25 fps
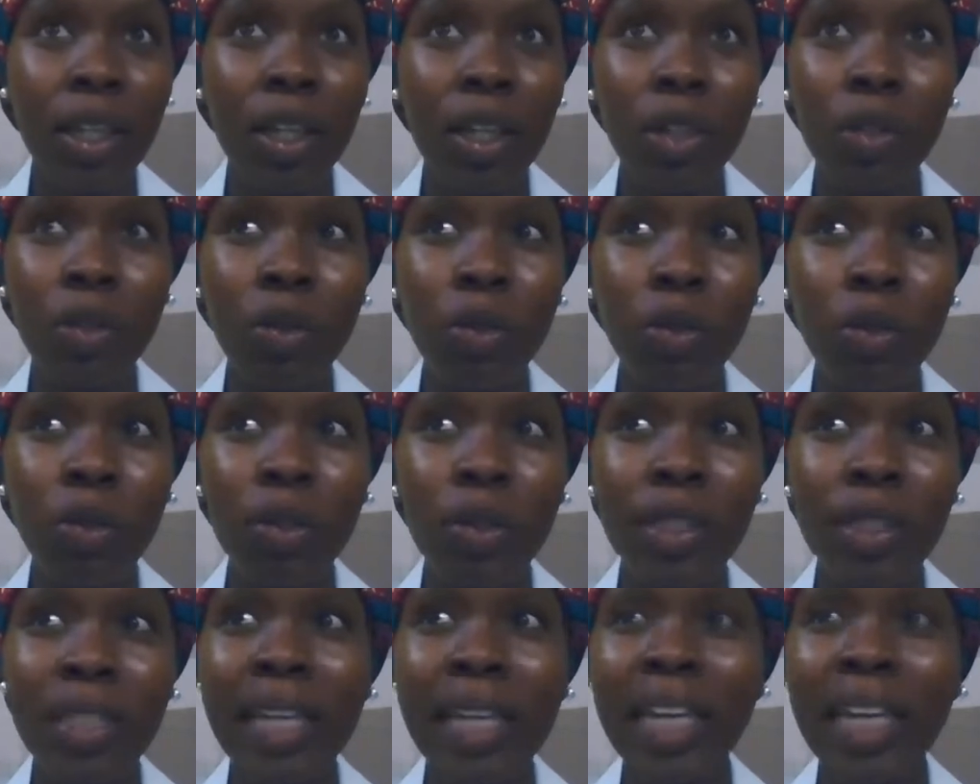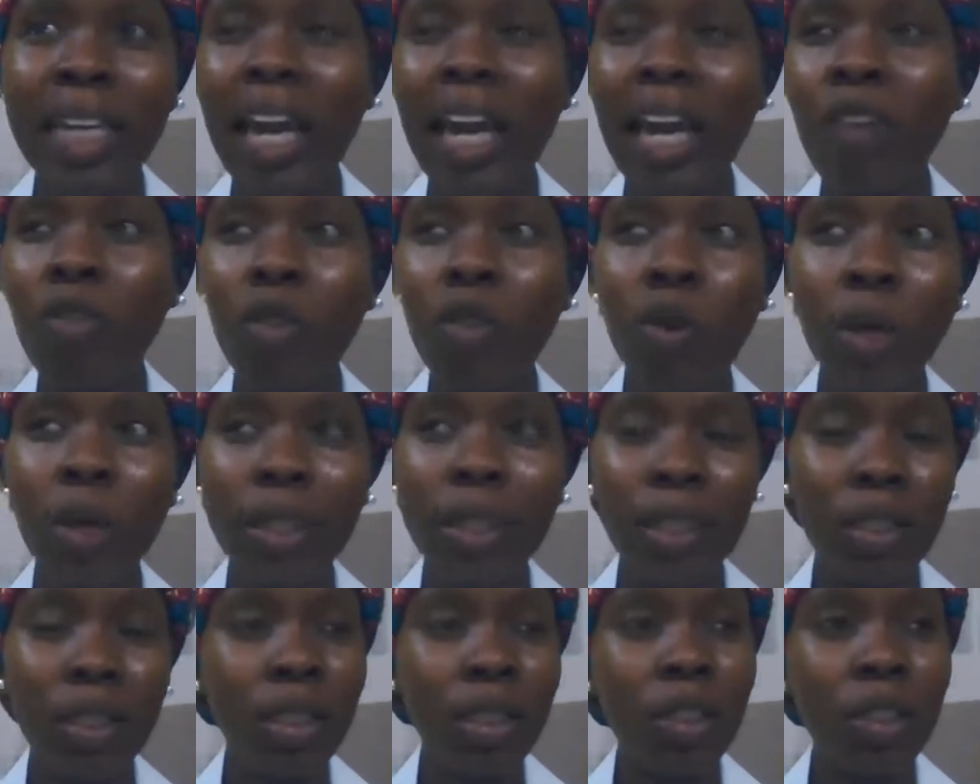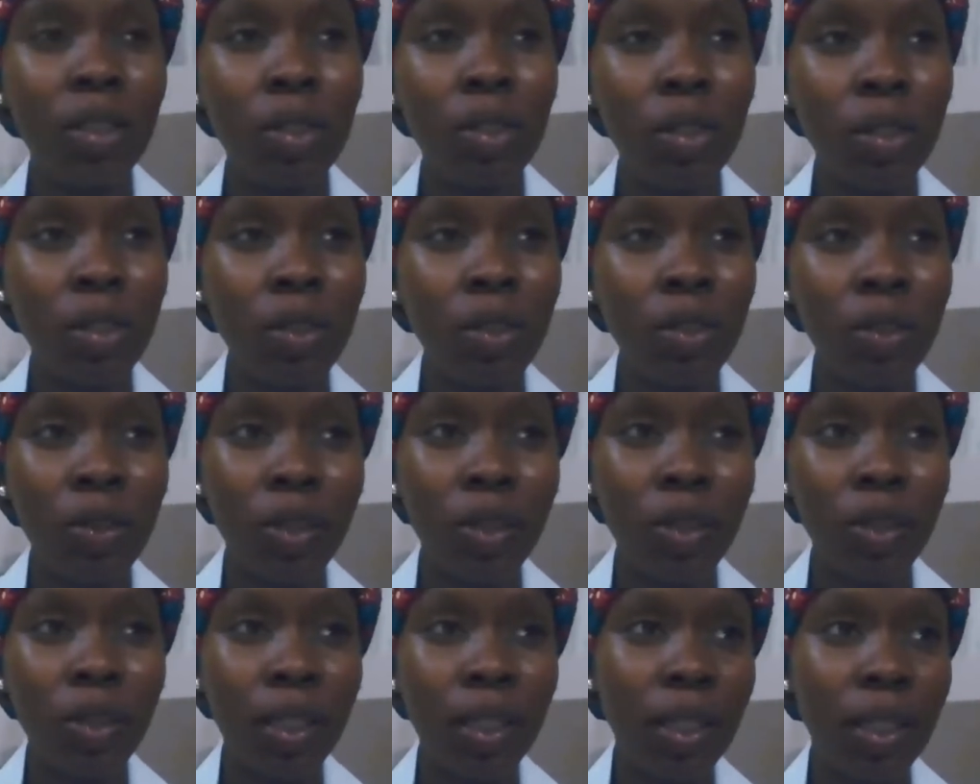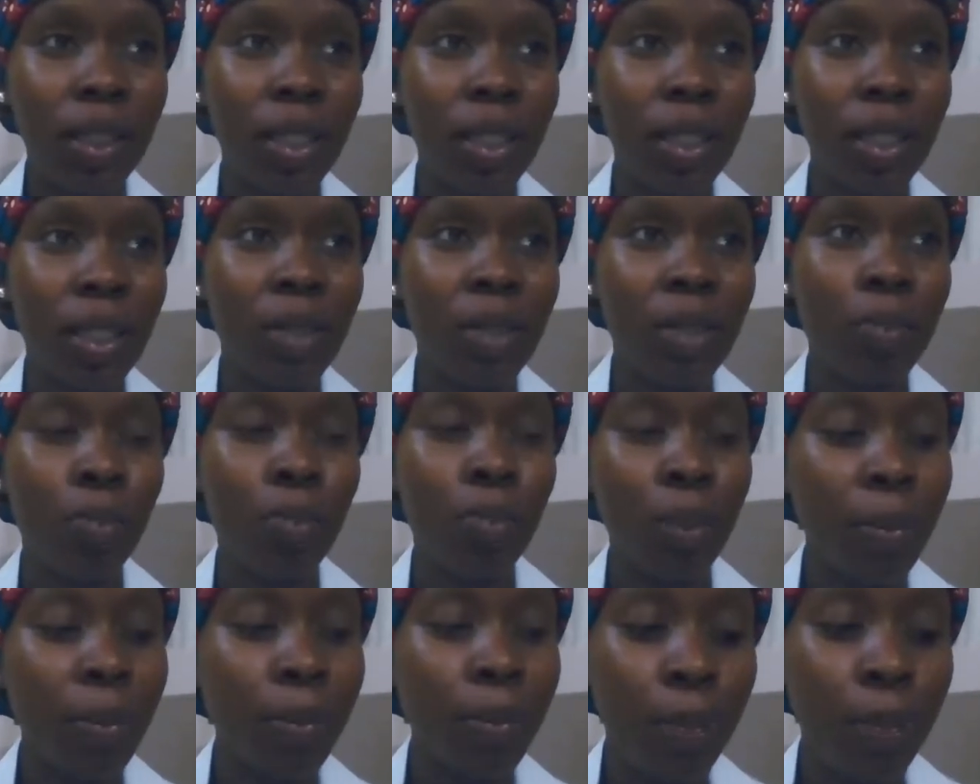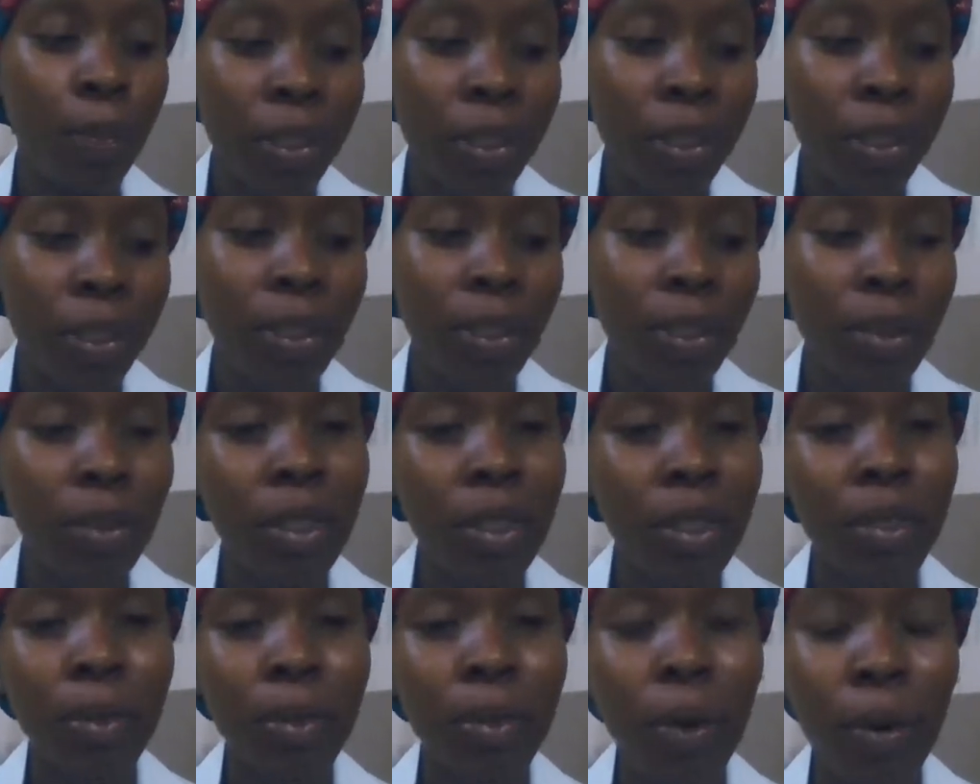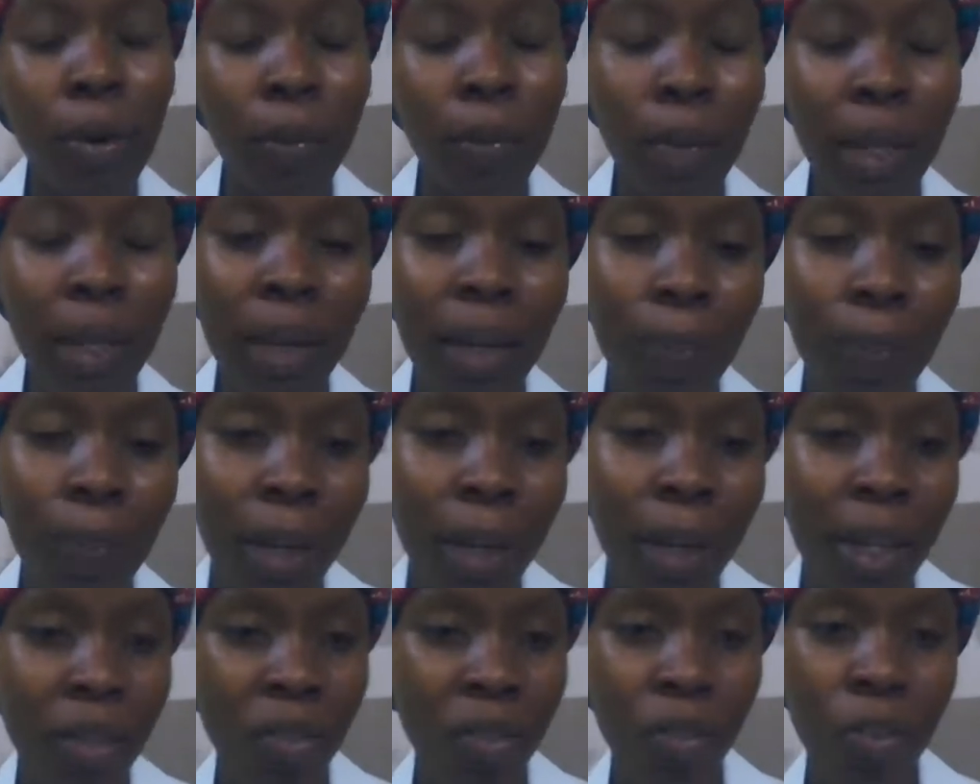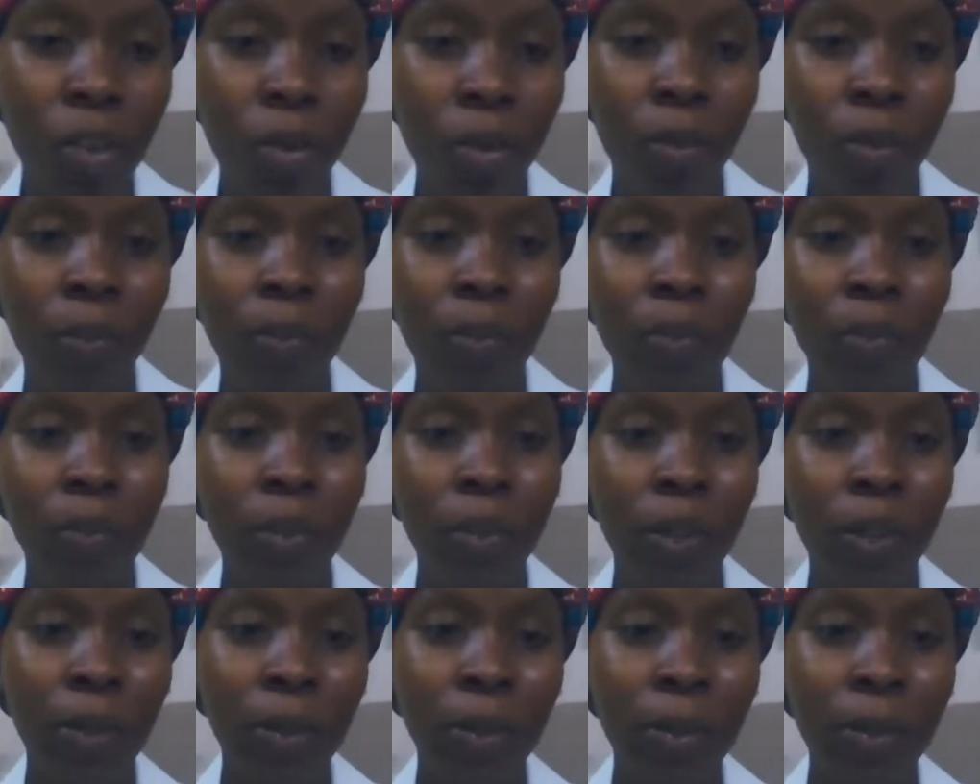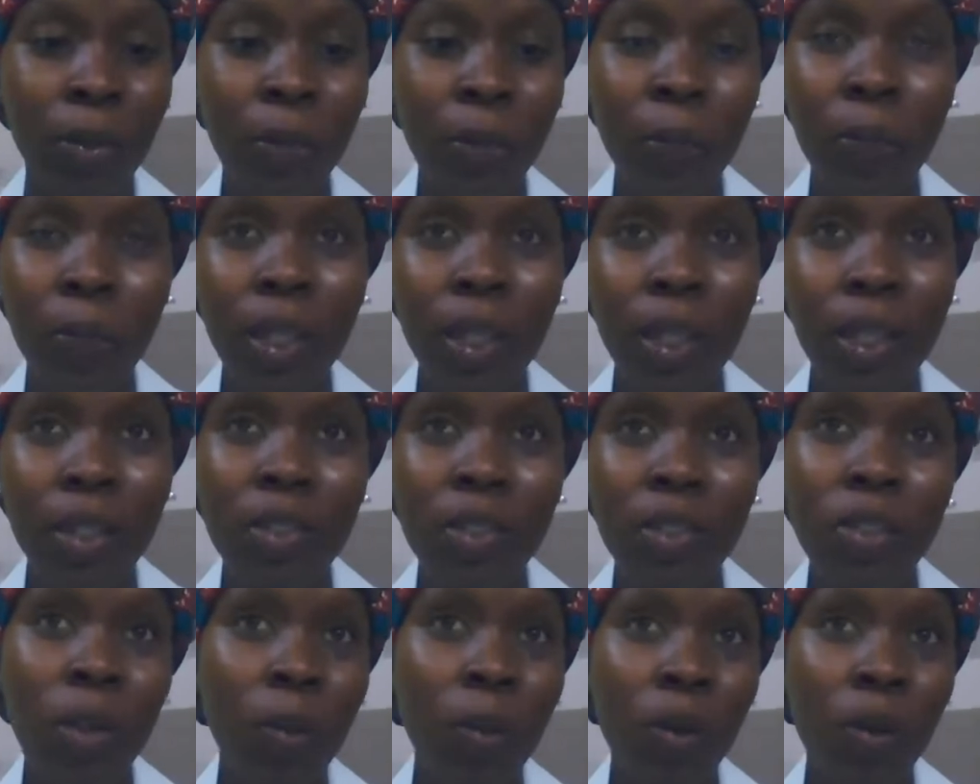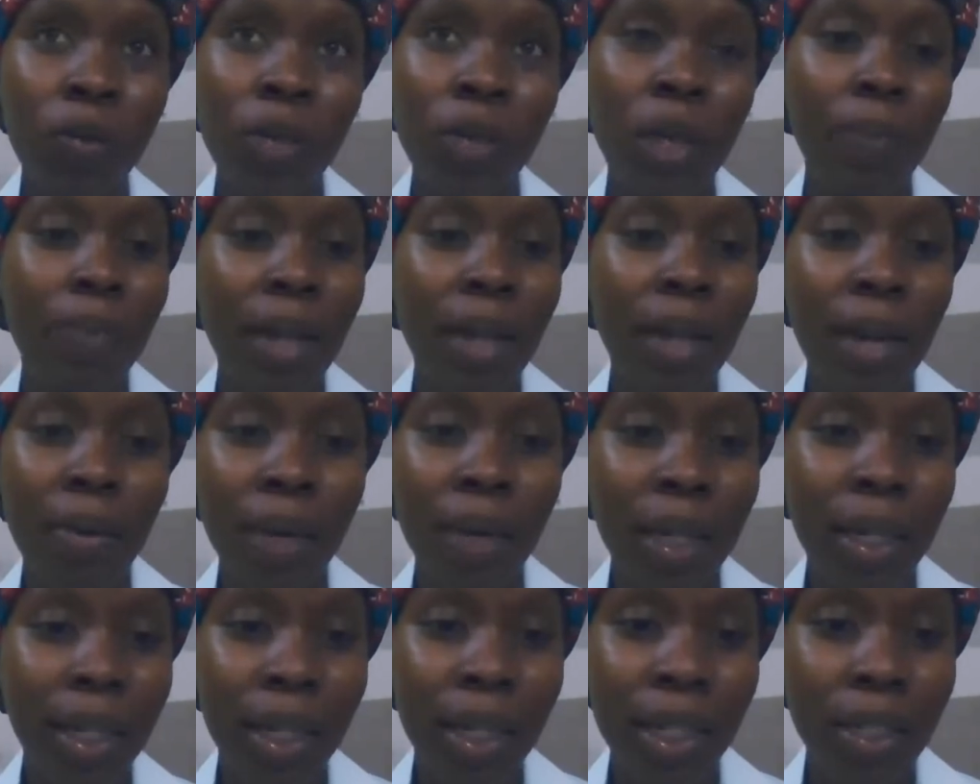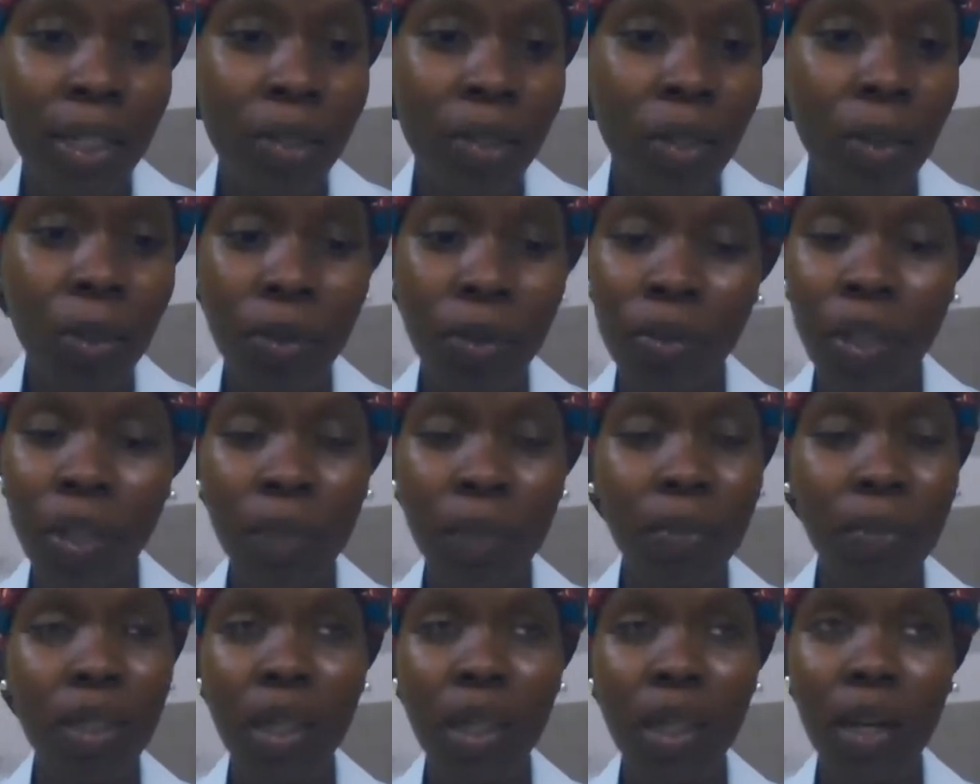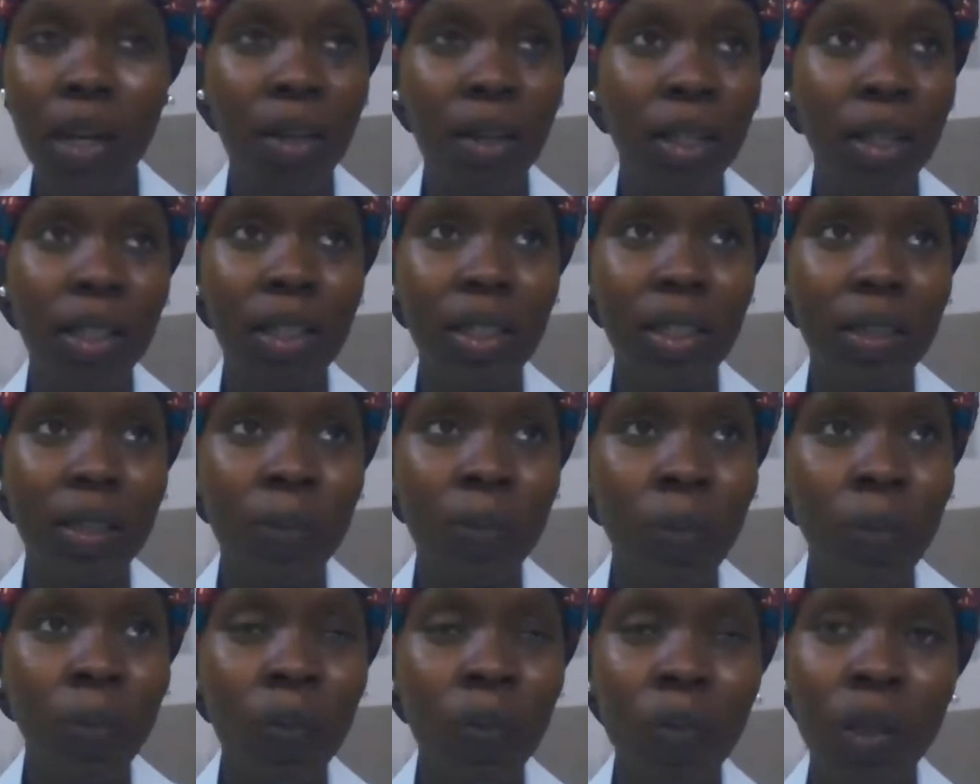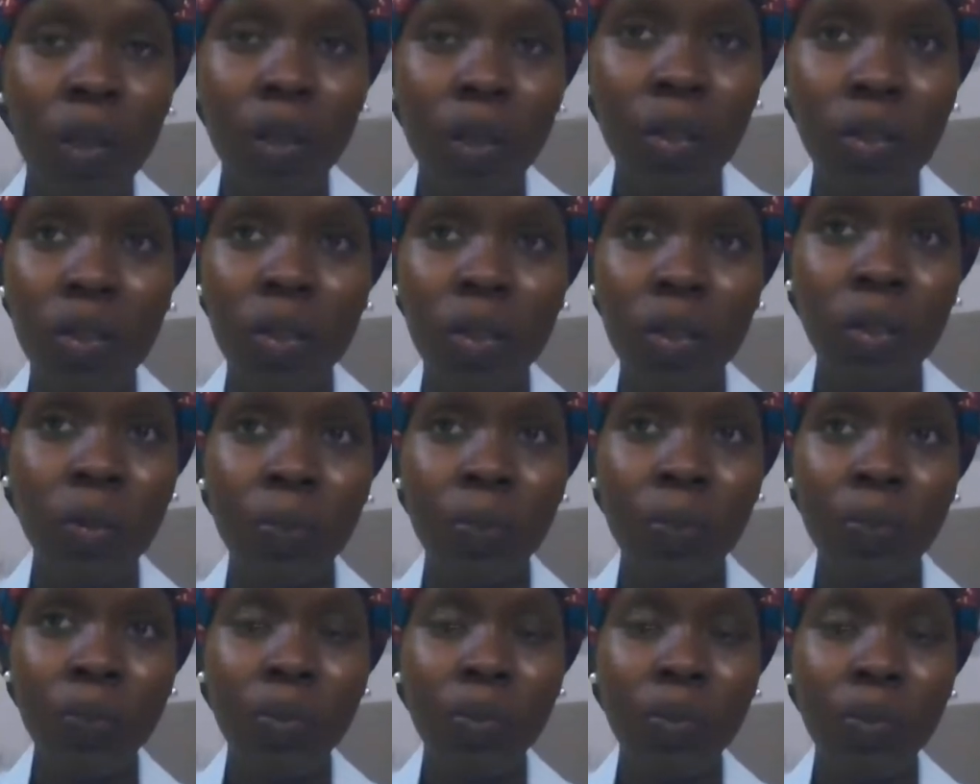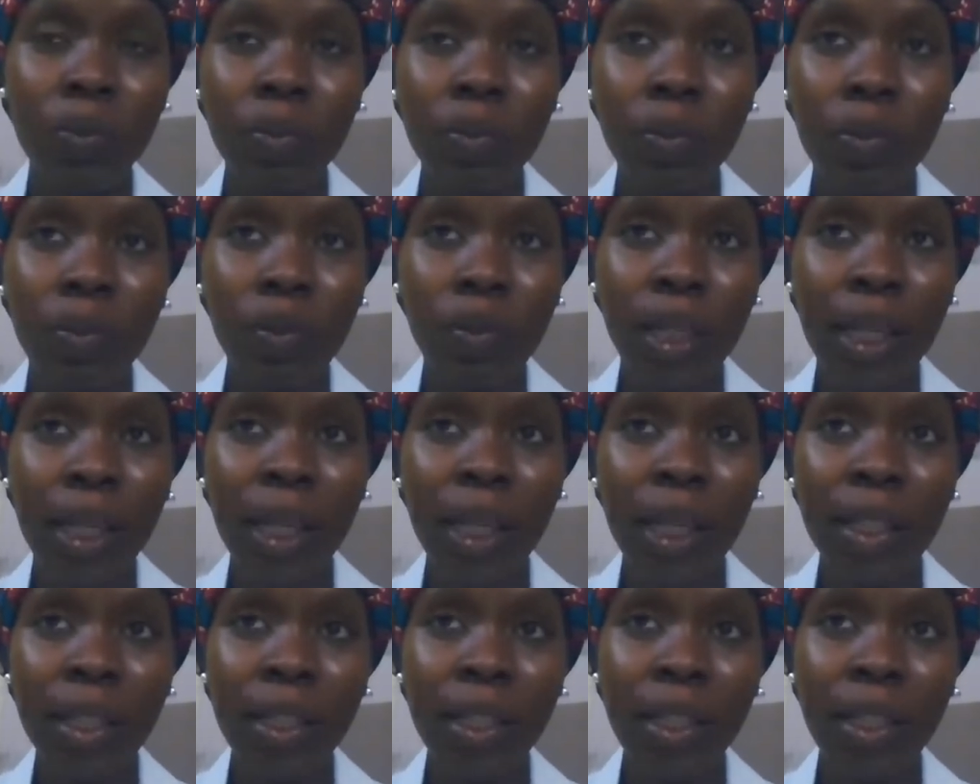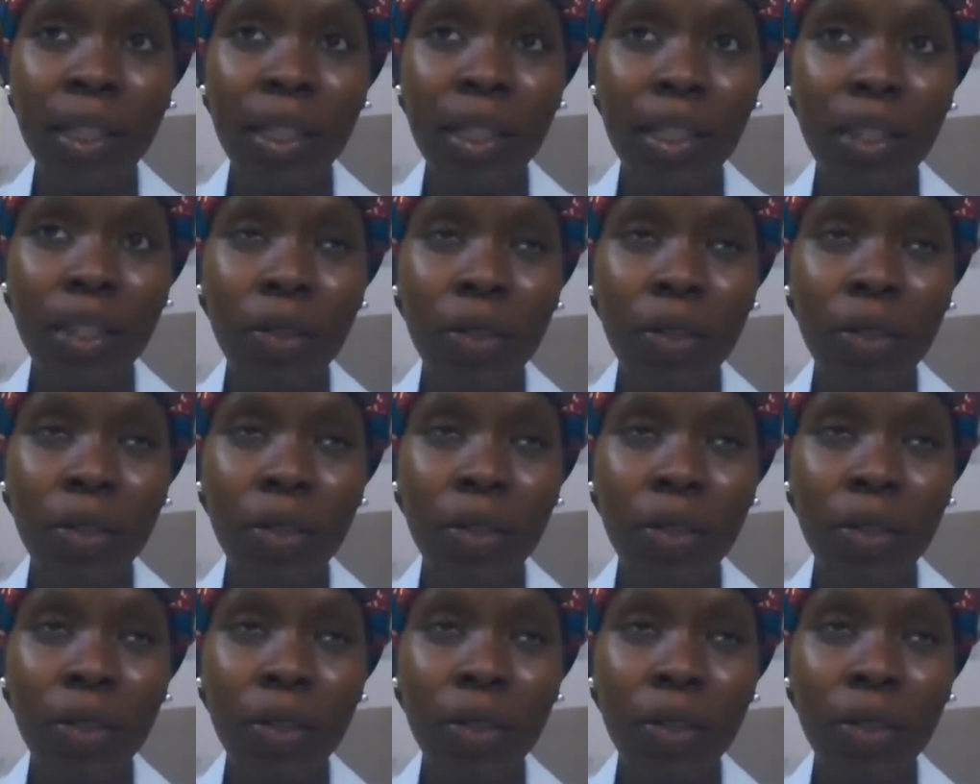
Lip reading: it's like everyone in the industry is being brought into this umbrella platform, some of them directly, some of them indirectly. So I think,